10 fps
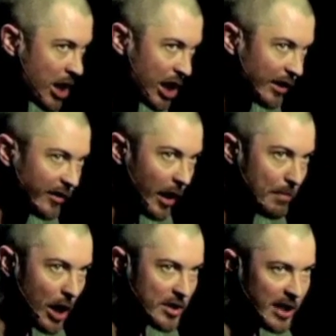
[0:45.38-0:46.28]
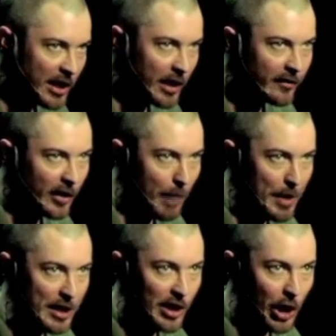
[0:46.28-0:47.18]
It's a
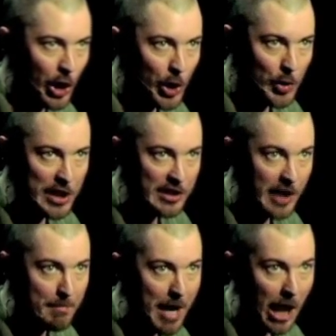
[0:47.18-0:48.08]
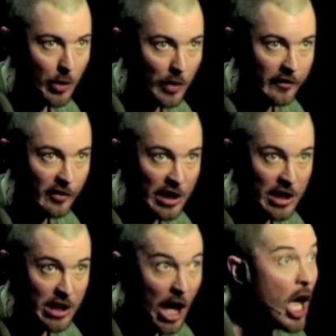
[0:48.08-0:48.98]
participatory
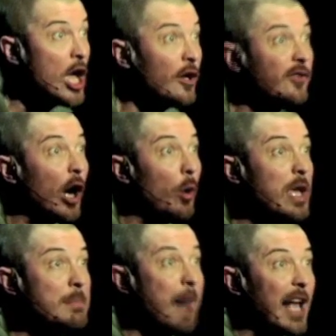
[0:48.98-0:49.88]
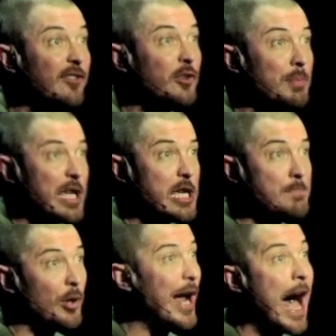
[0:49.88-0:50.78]
democracy, so we must be
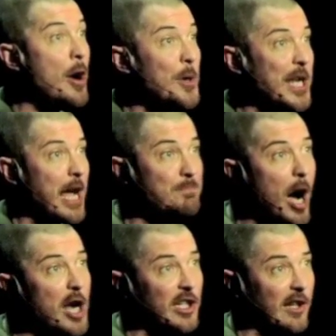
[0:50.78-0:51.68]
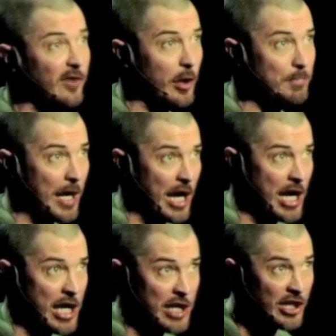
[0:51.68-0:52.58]
proud and
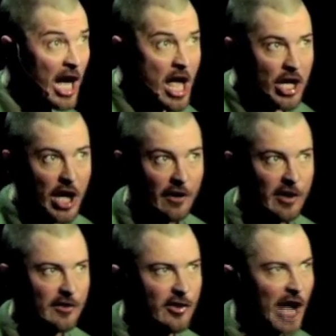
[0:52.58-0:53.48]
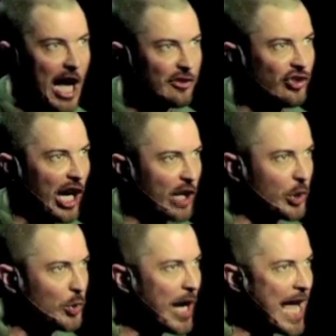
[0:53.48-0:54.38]
participate, 'cause it's such a
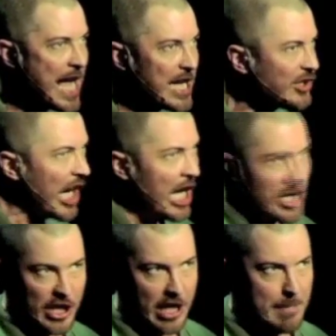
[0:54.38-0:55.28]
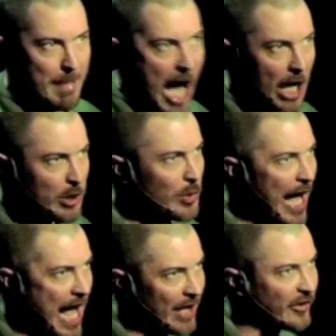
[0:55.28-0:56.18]
great
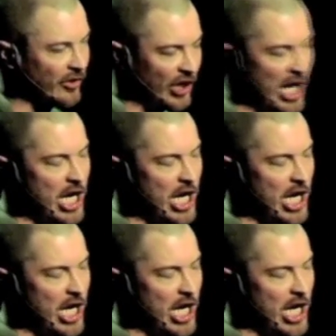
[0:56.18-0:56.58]
democracy.